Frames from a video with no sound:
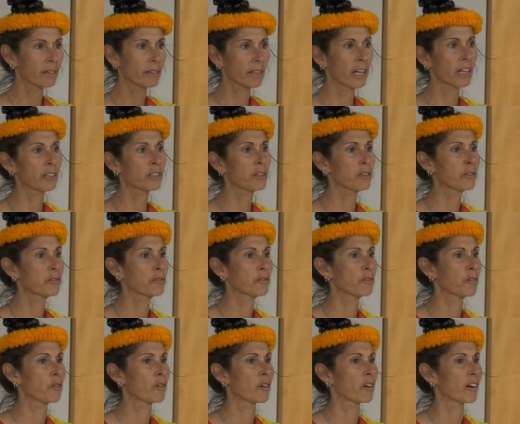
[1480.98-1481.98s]
Thank you
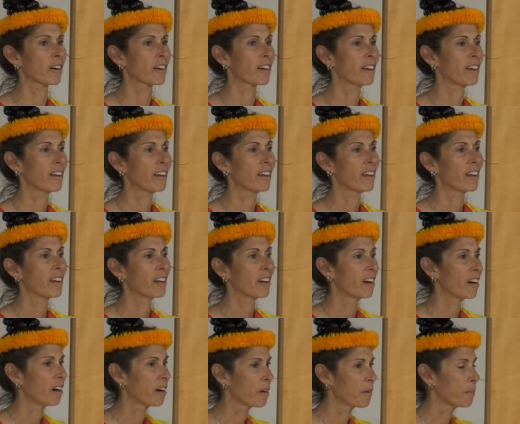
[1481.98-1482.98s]
for,
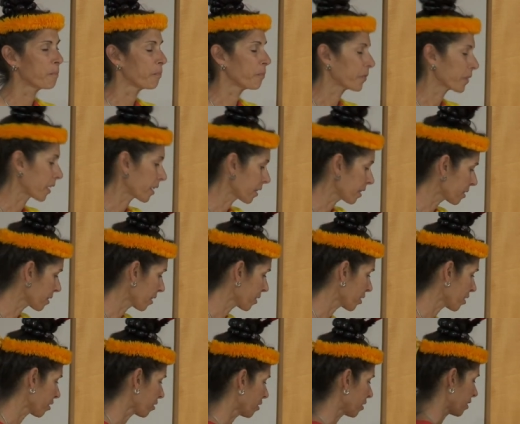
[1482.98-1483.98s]
I guess I
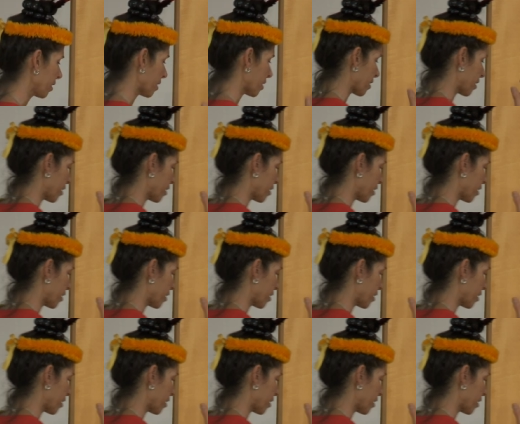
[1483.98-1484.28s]
should learn this